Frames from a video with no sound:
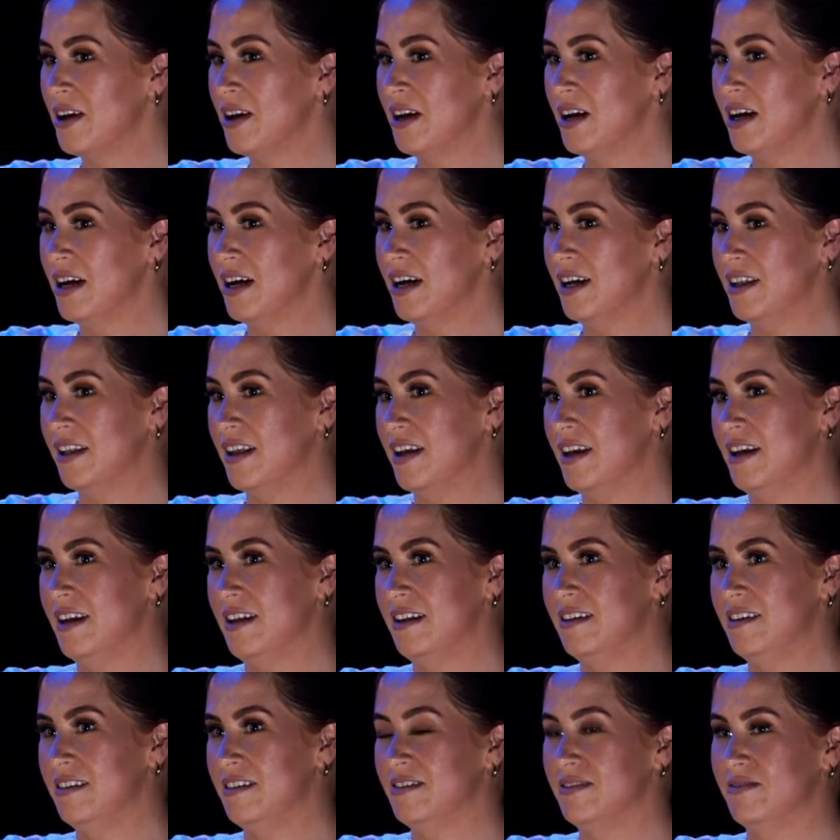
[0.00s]
And
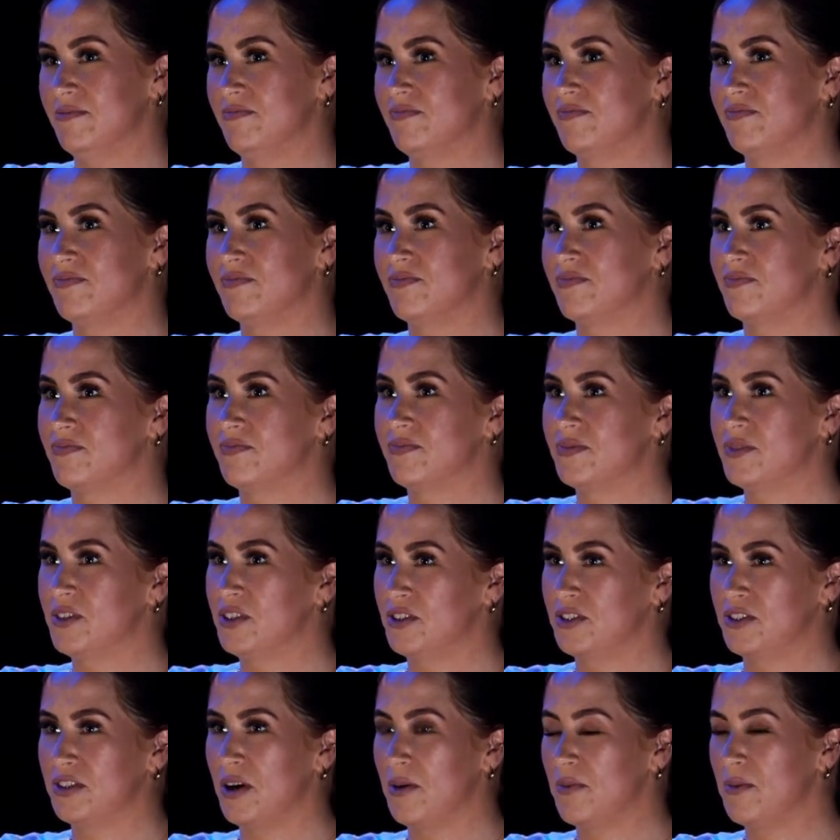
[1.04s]
then
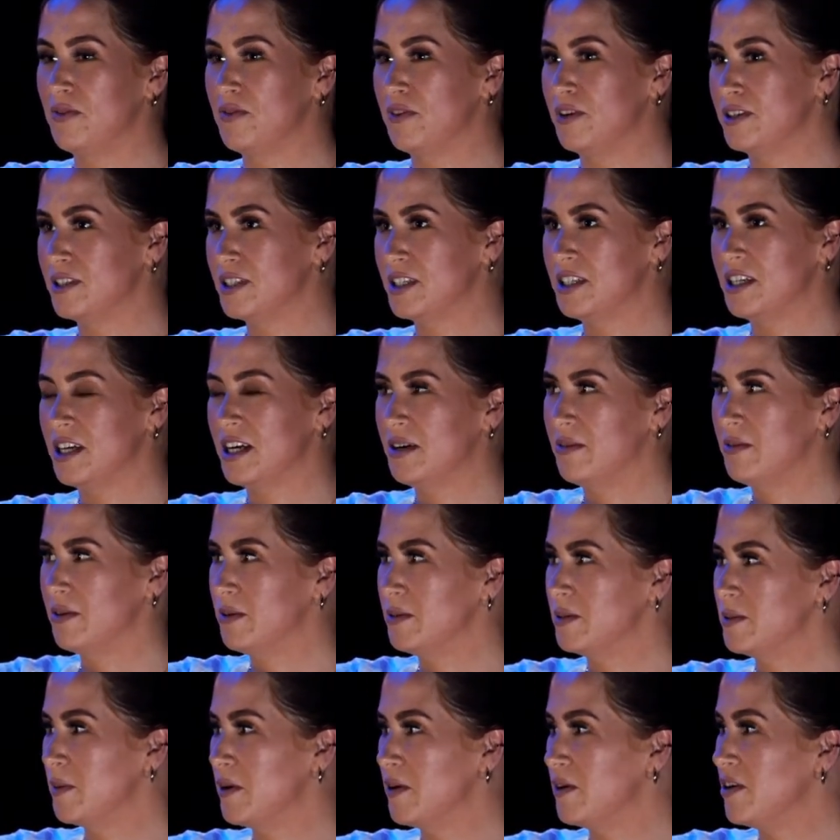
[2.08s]
just got my first guitar when I was
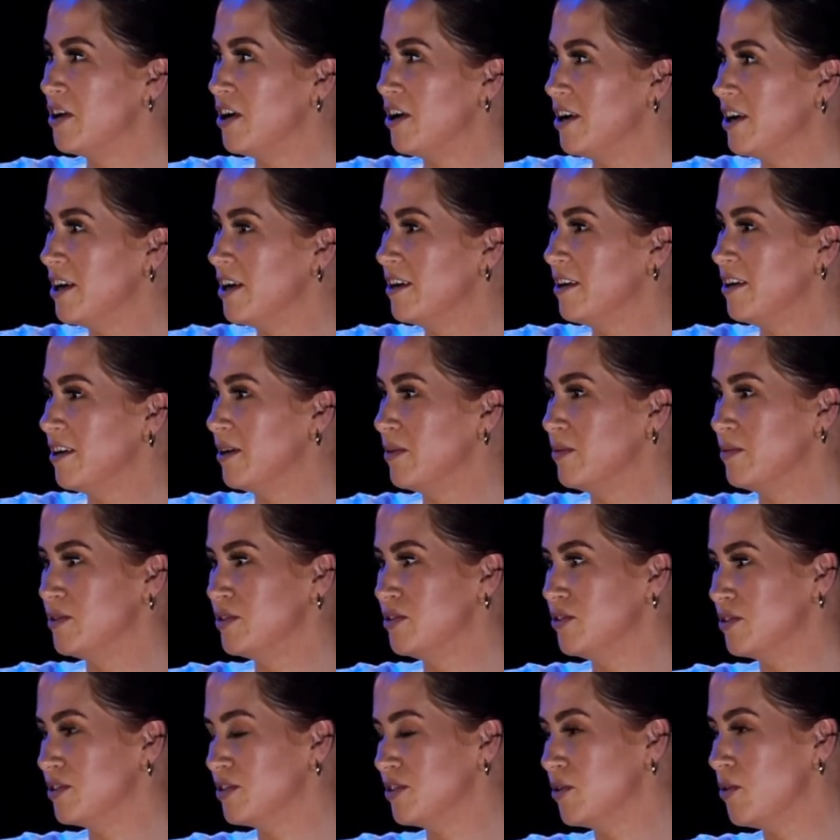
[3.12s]
about 9, and I was
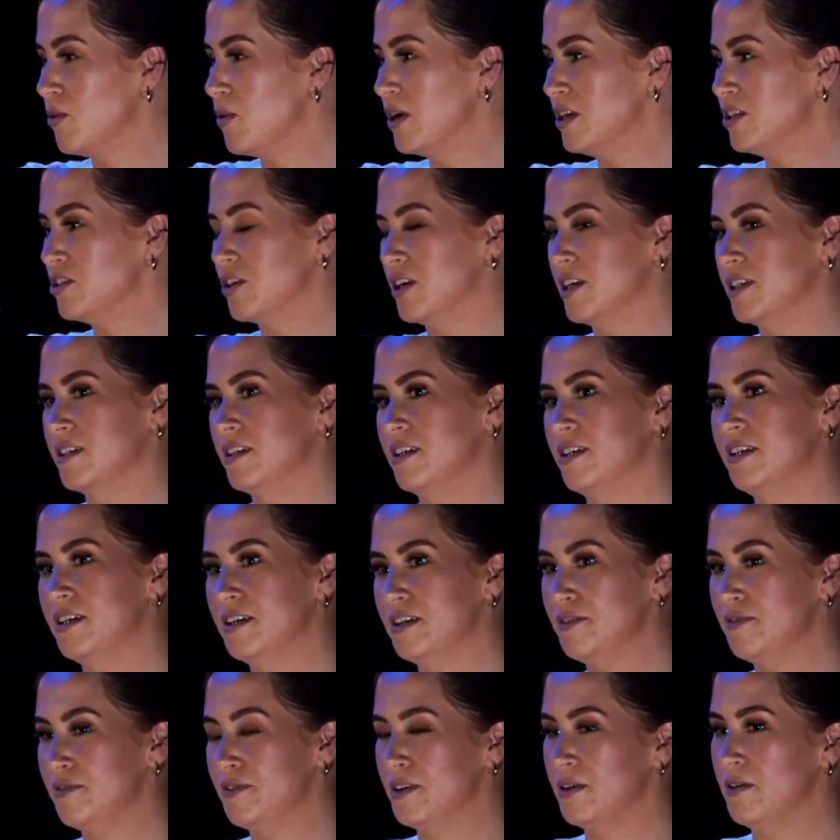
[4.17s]
just so interested. I did
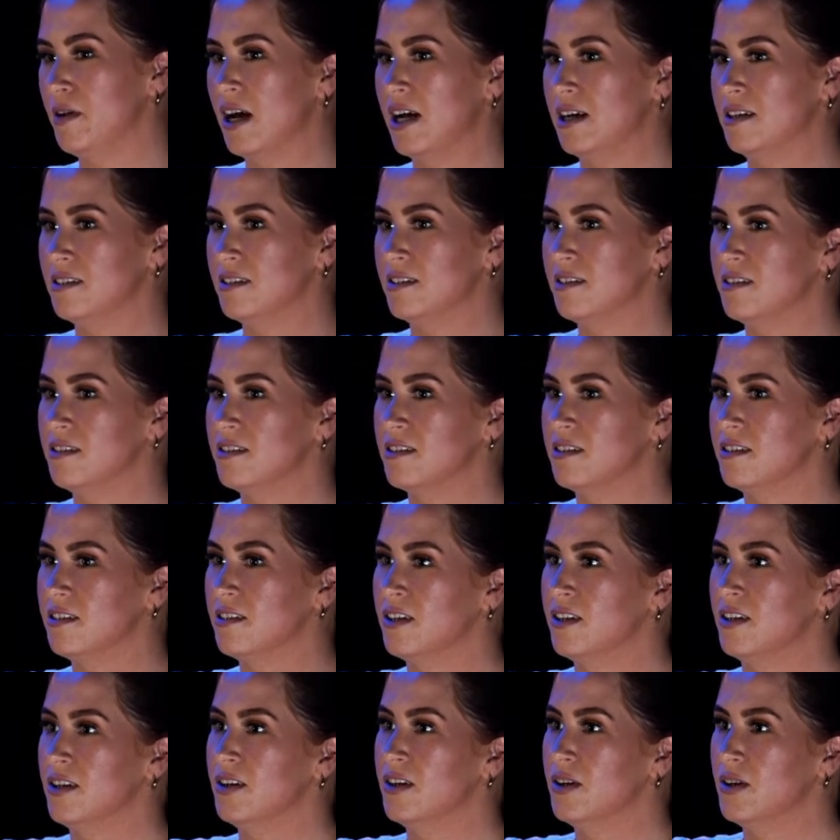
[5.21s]
a few lessons, and
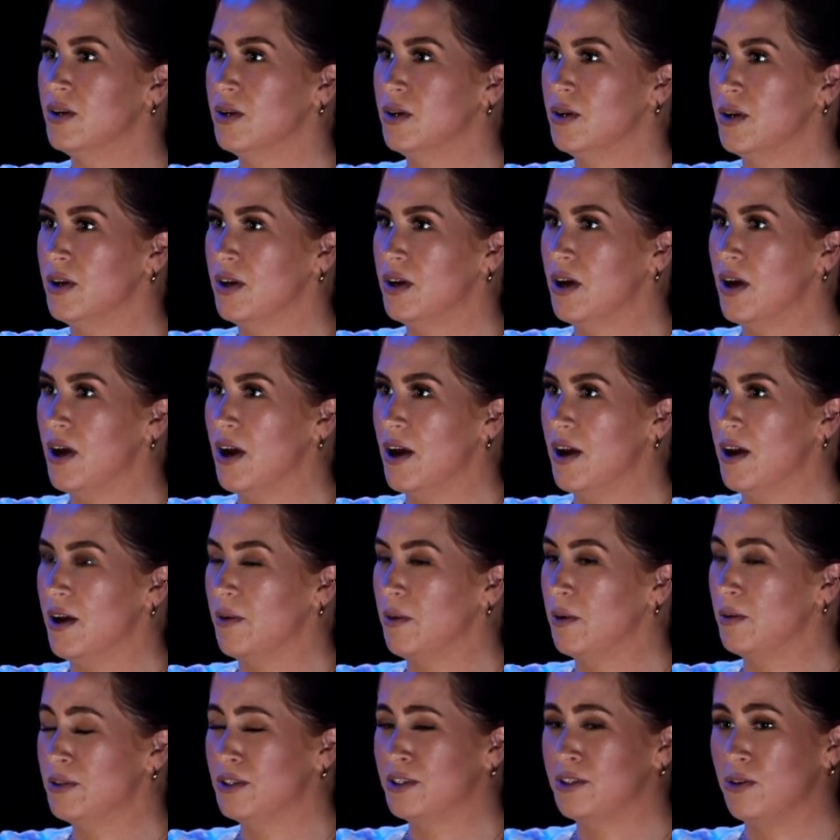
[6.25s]
I
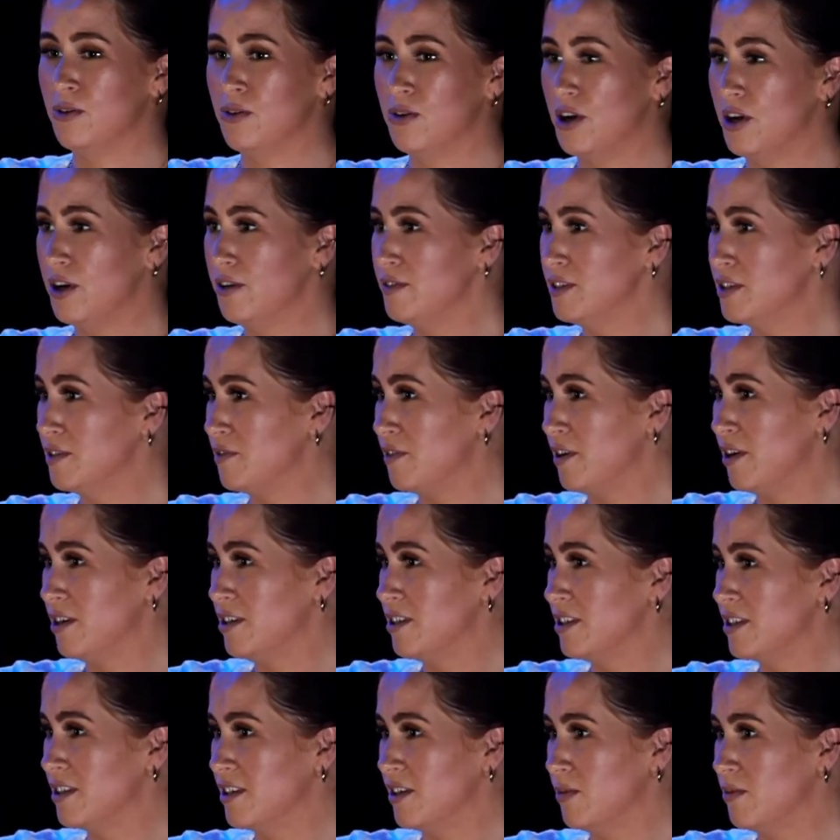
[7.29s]
was so nervous at
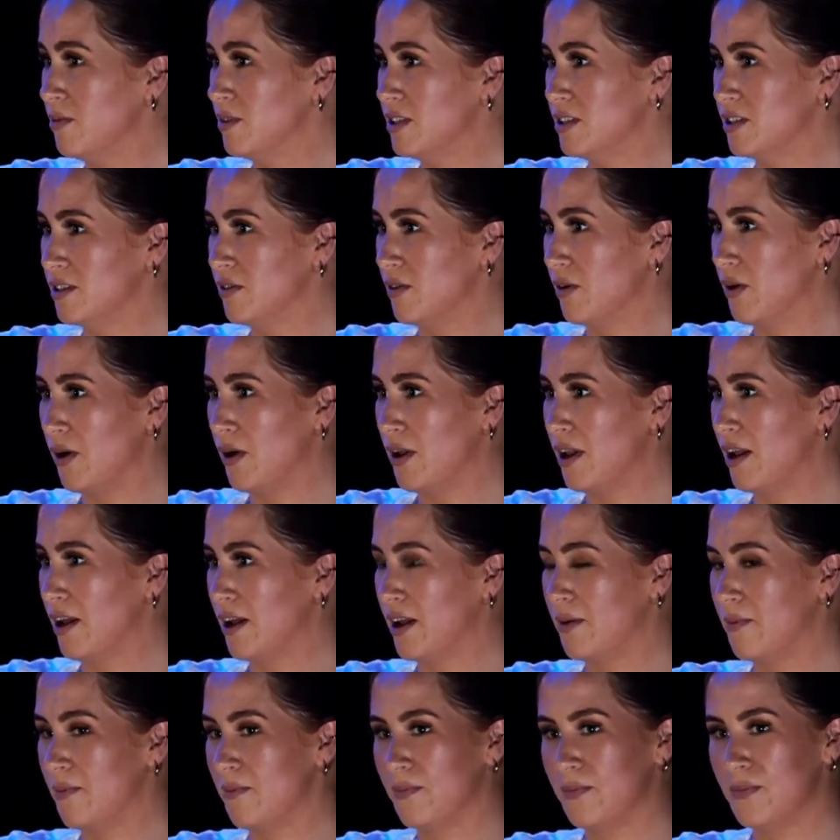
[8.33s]
first. I was like,
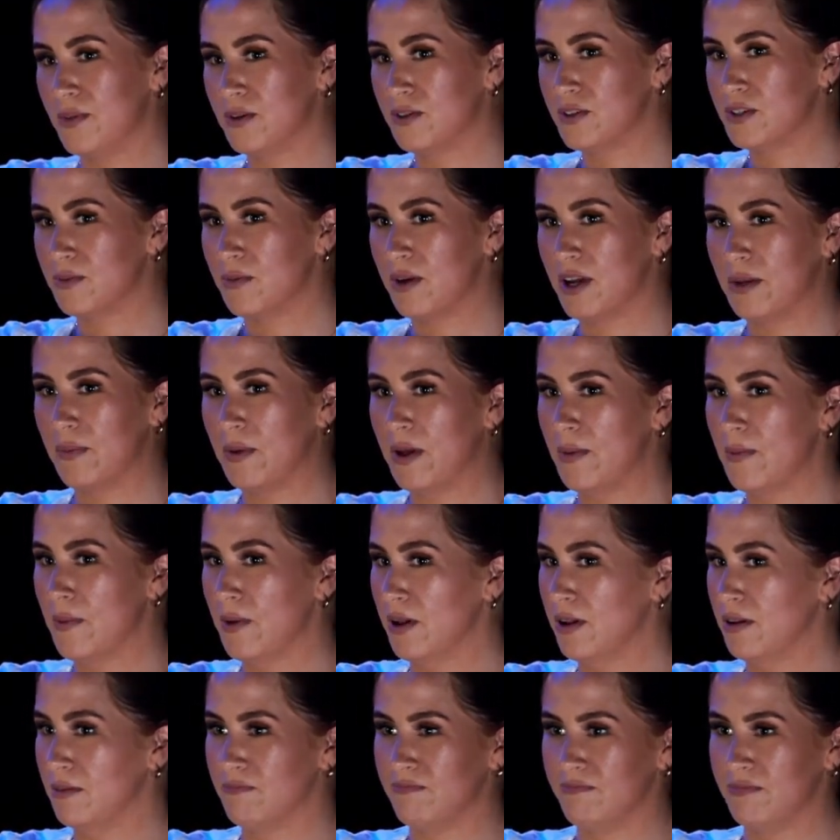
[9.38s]
used to make
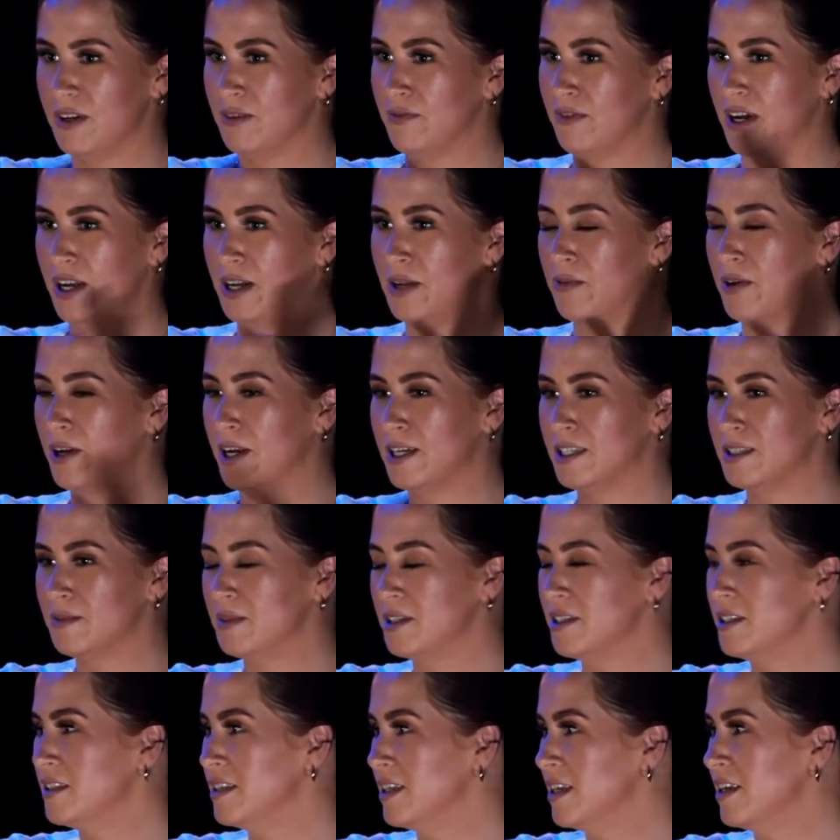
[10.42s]
people, if anyone asked me
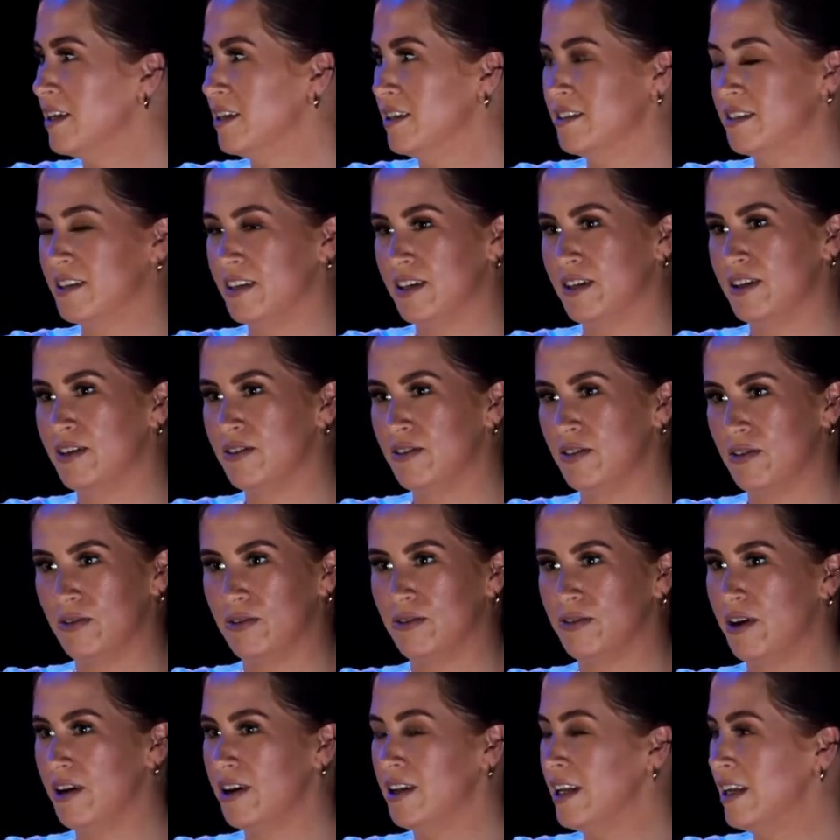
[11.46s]
to sing, I'd say, no,
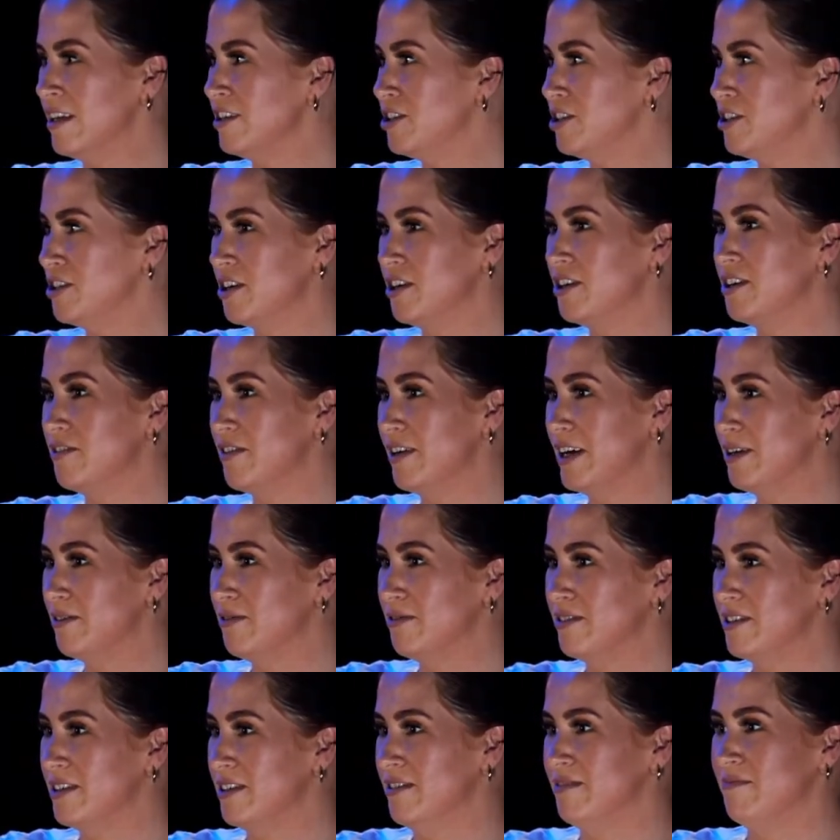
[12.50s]
not unless you turn
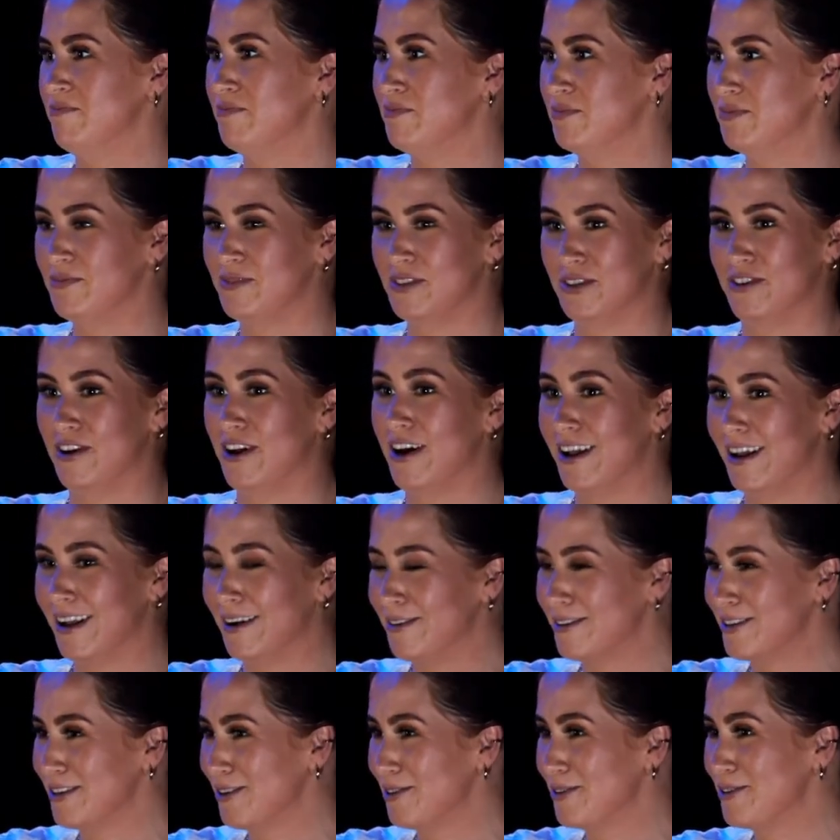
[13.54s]
around. And you're not allowed
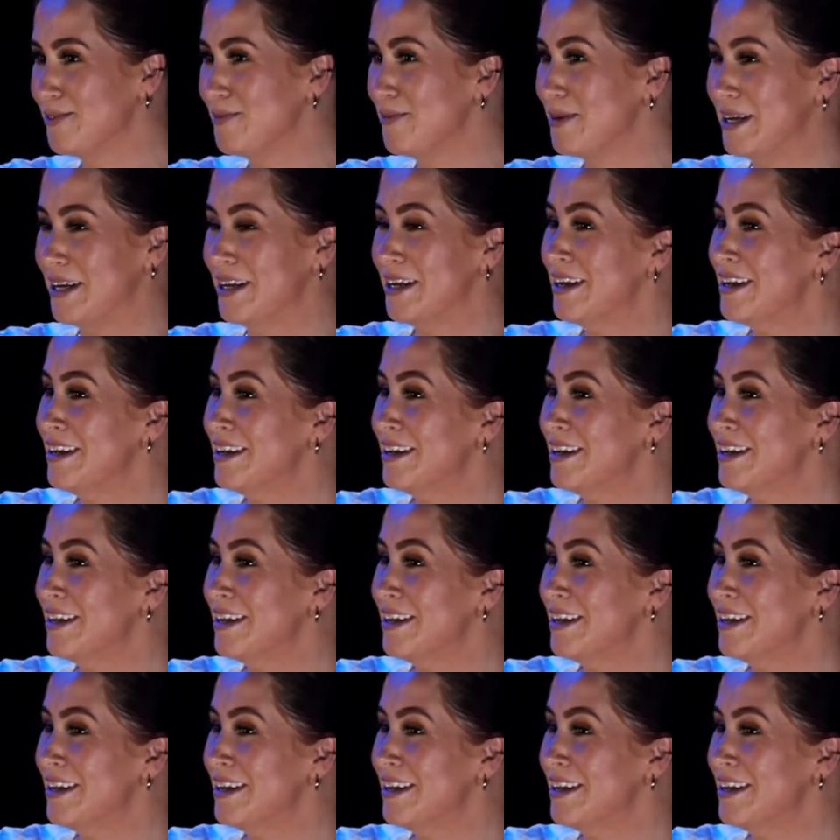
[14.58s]
to look at me.